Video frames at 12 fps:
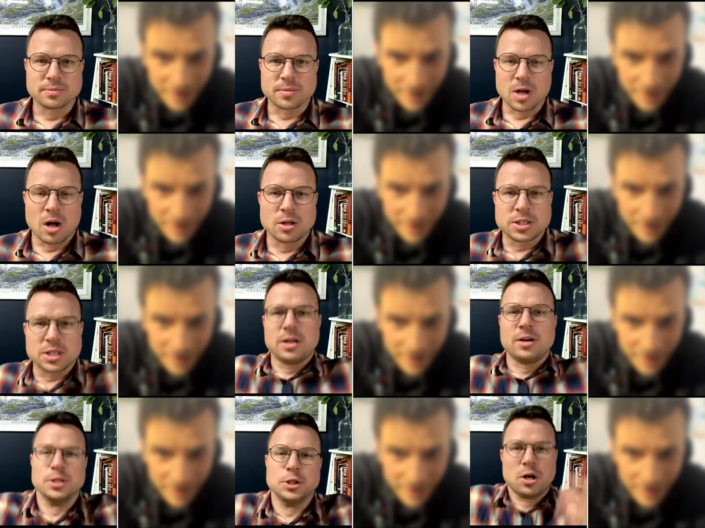Speaker 1: I'll sit
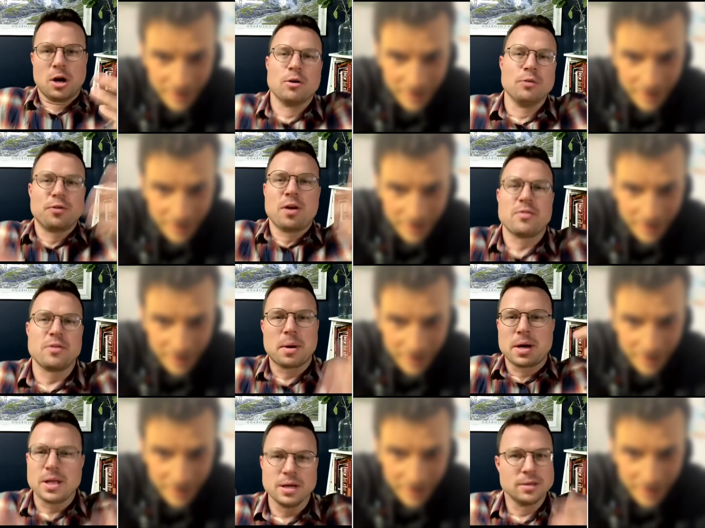here and juggle for
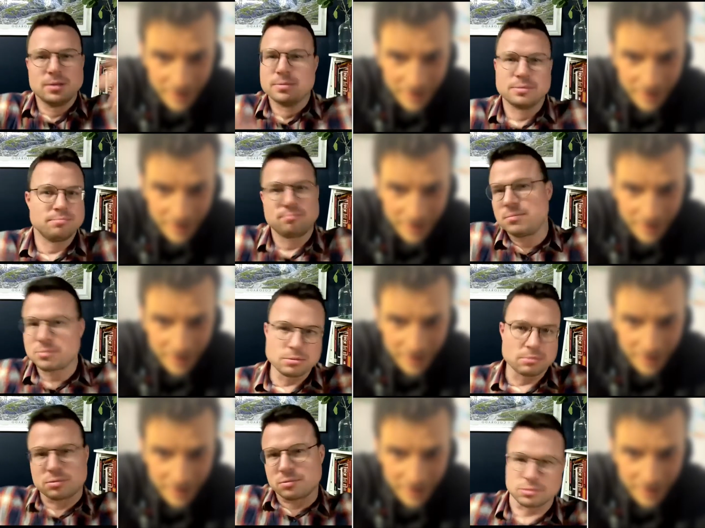everybody.
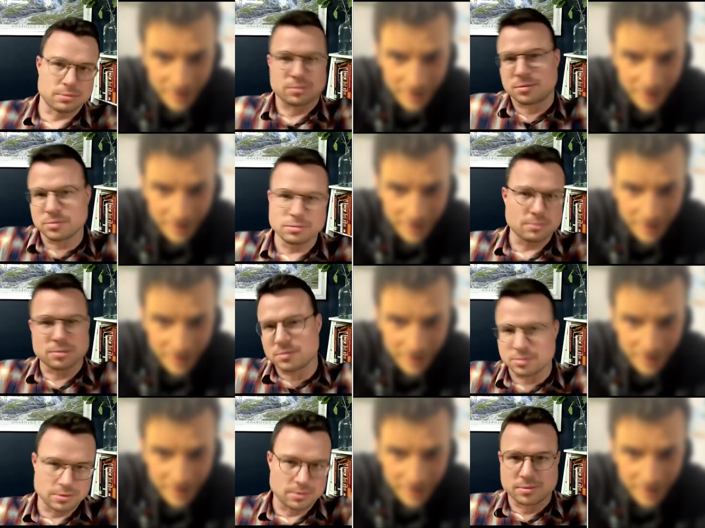
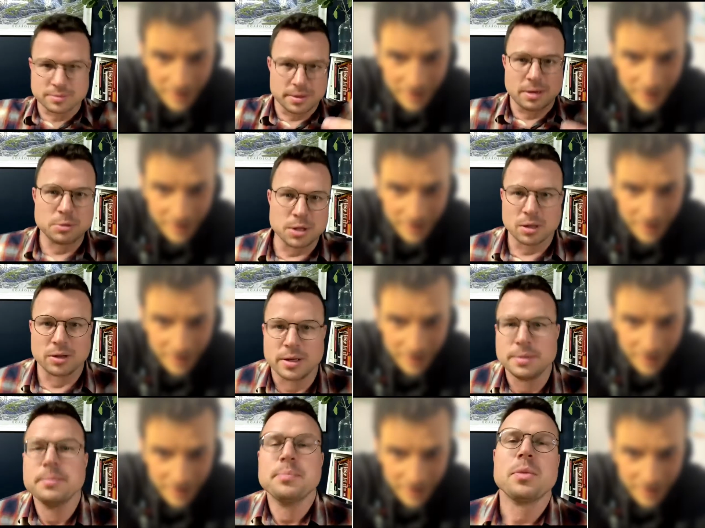I'm
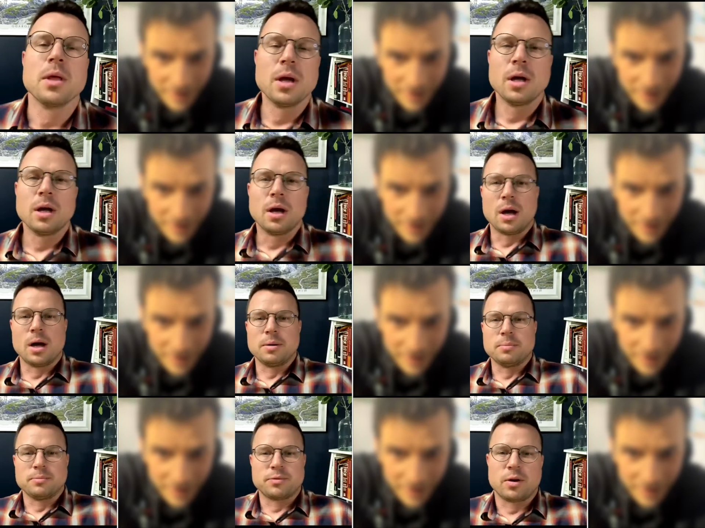juggling
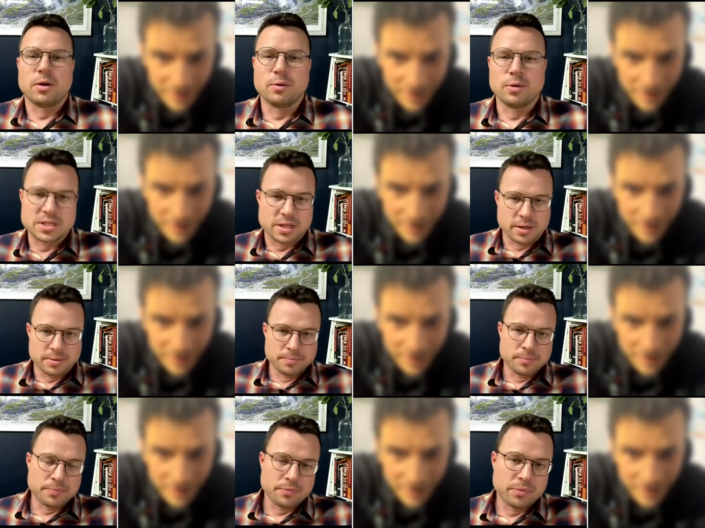um, for all you listening.
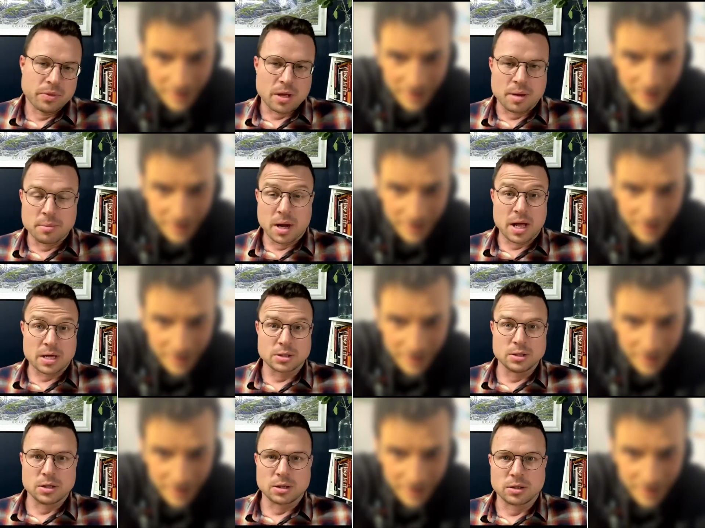I'm not
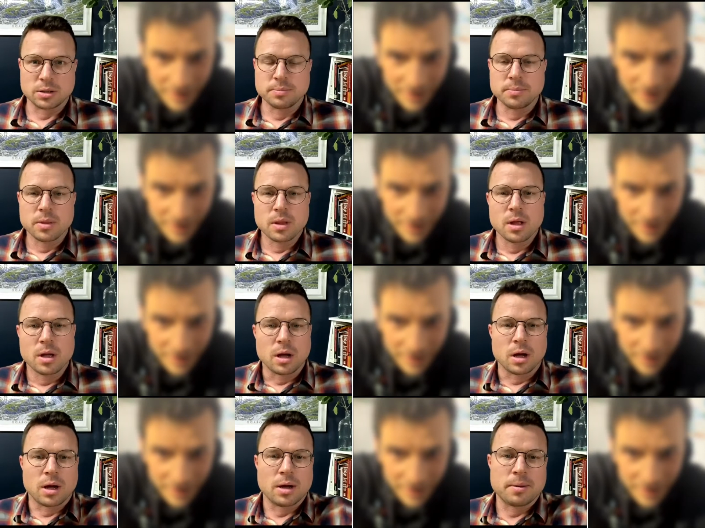actually juggling
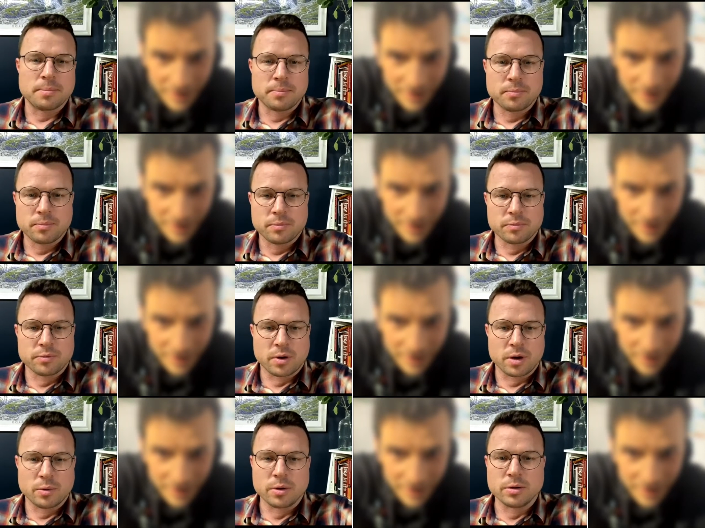um, for
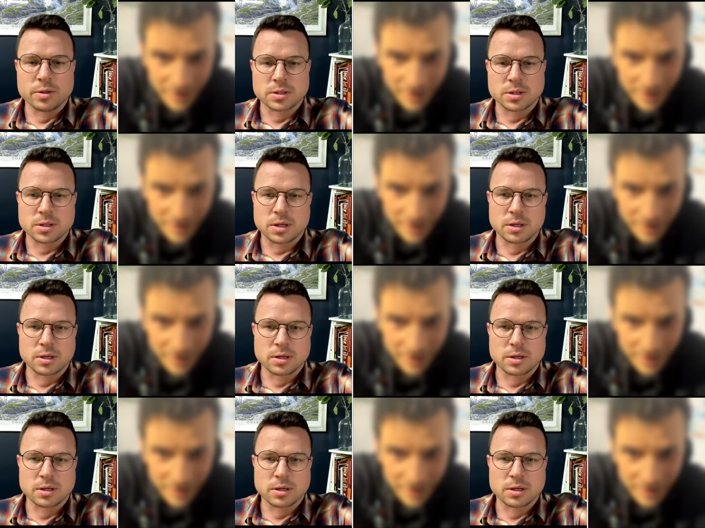anyone who is listening because